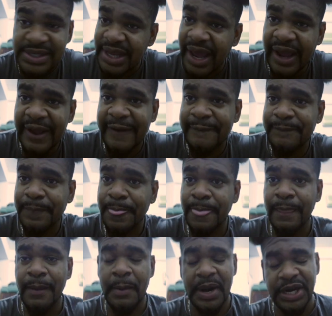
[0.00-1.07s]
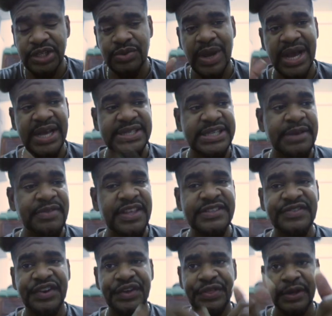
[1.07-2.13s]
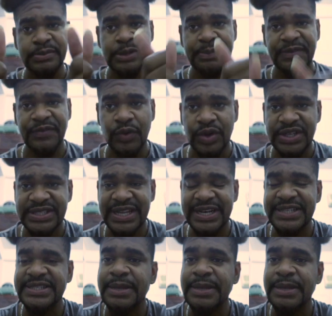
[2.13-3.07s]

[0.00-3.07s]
What it is, guys? Give this video a thumbs up if you understand it.